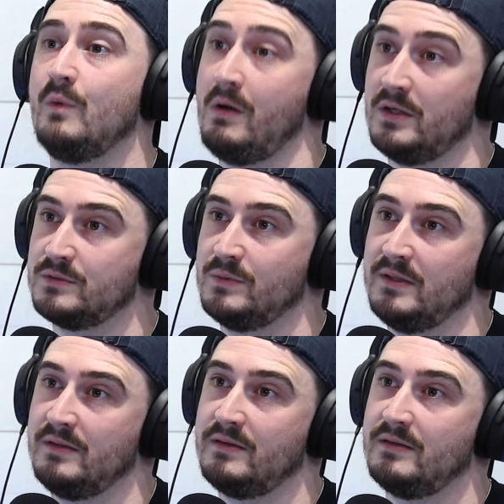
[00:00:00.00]
worked
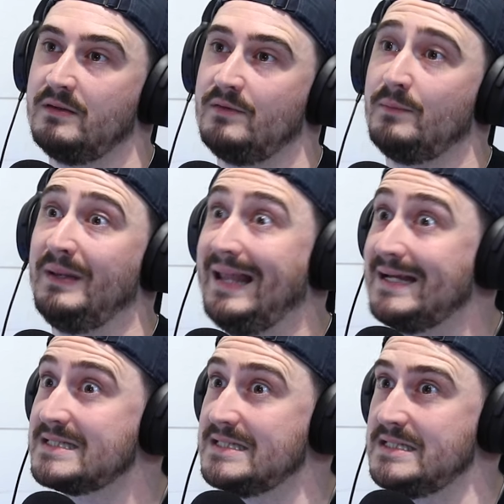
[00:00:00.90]
with, the
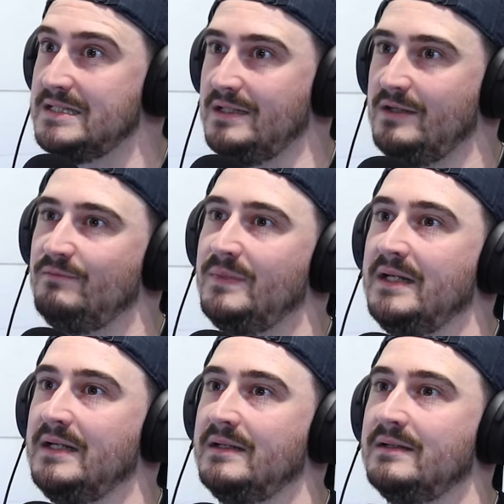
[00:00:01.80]
places that you've
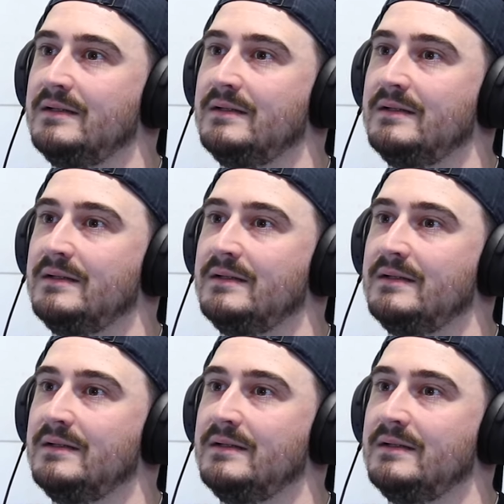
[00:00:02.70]
been.